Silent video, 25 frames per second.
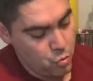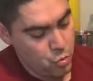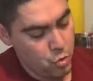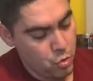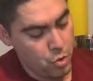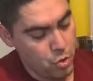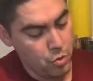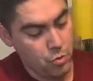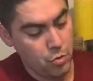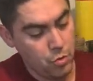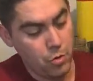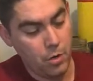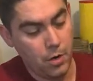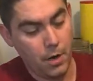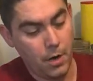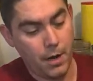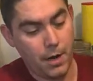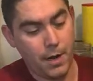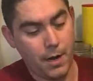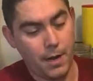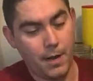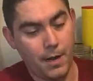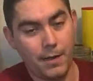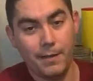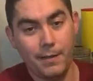
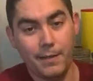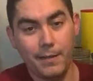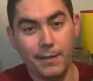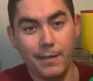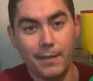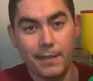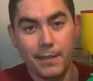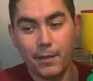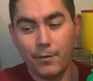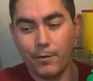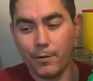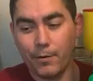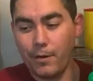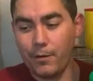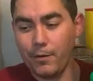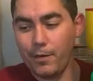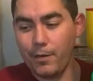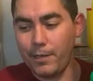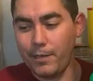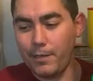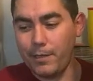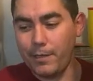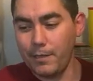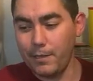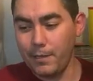There we go.
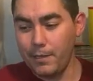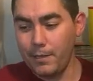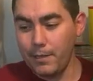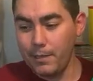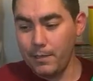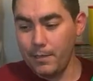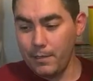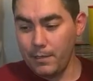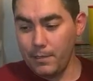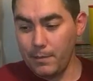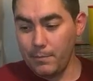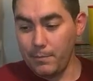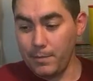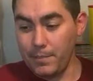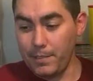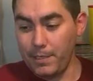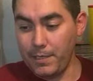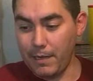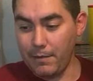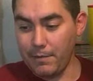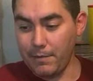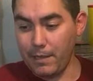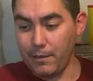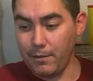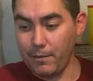Good. You see how
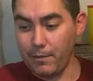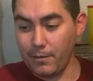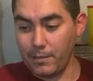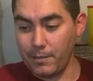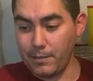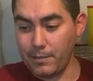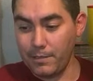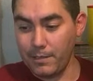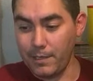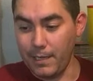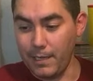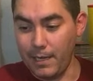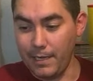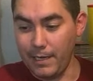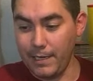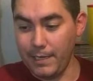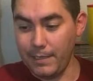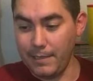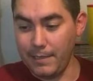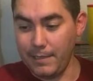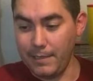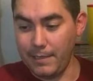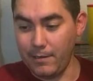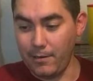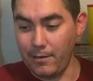that looks. I got
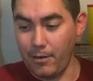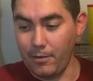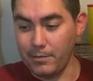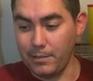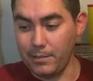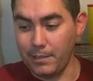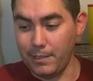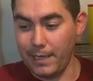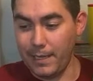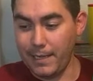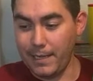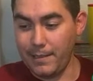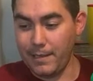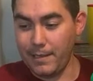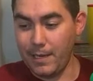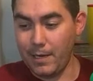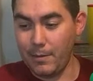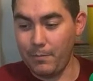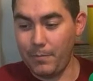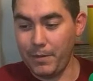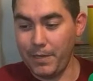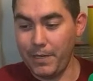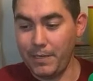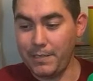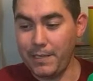it all delayed there.
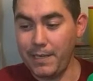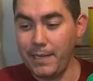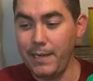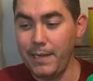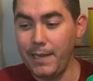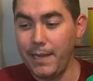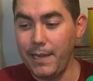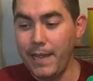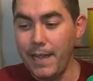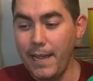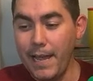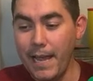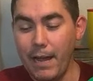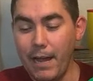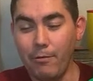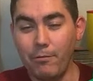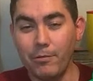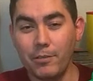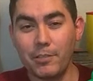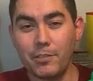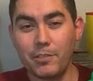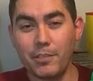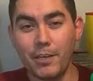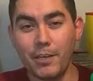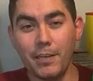But you see how it's
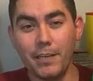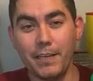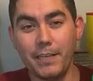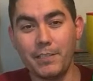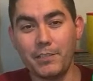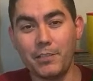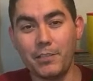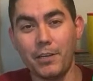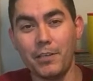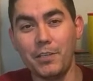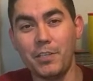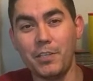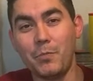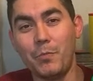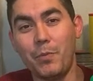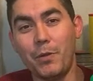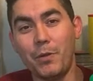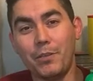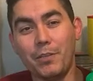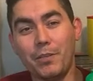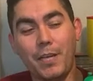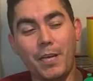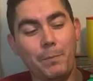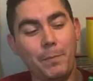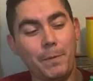starting to build
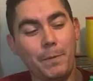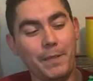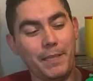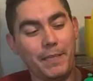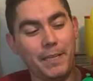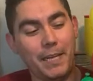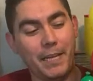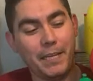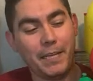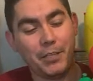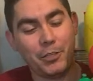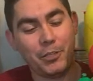up, and then I can